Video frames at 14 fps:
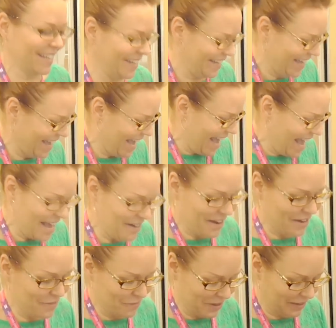it,
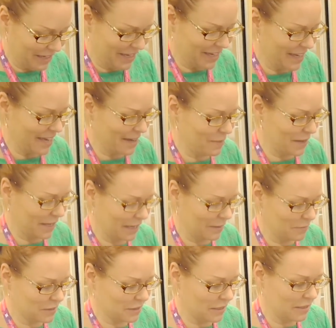it really it
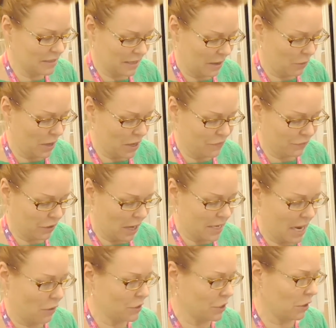becomes what you've got
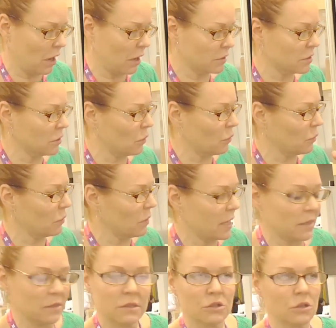now in your arsenal
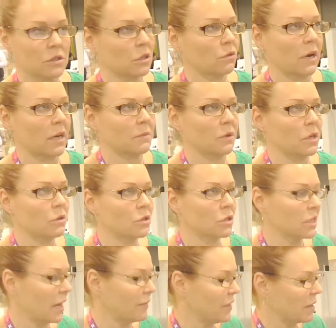is just incredible. You
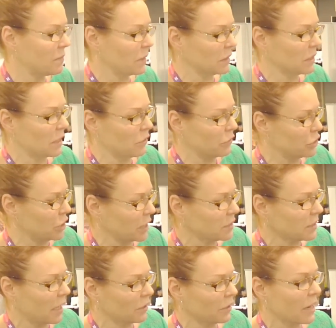just have that ability to adjust
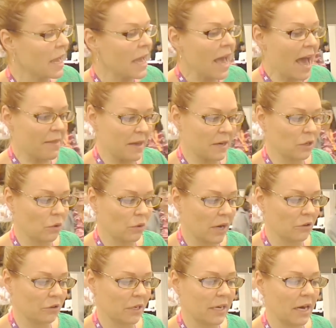color and then go
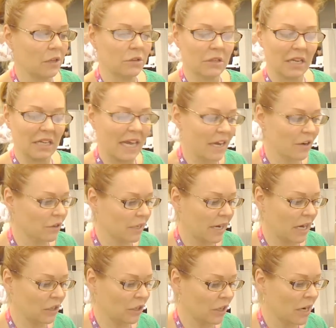color to color to layer to
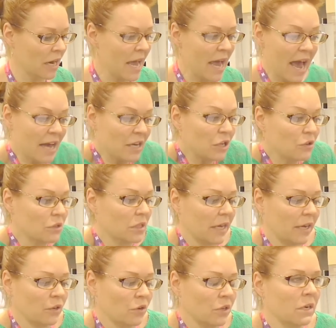color and to use it
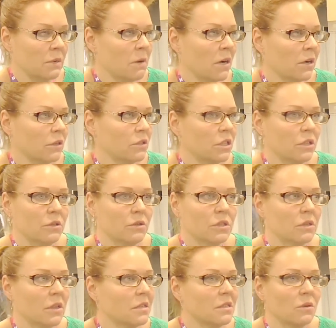like an ordinary marker too.
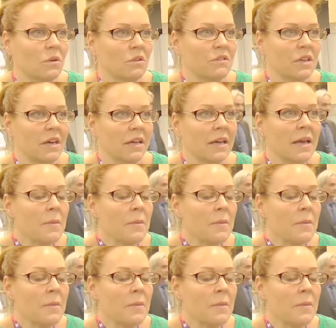So that's the thing.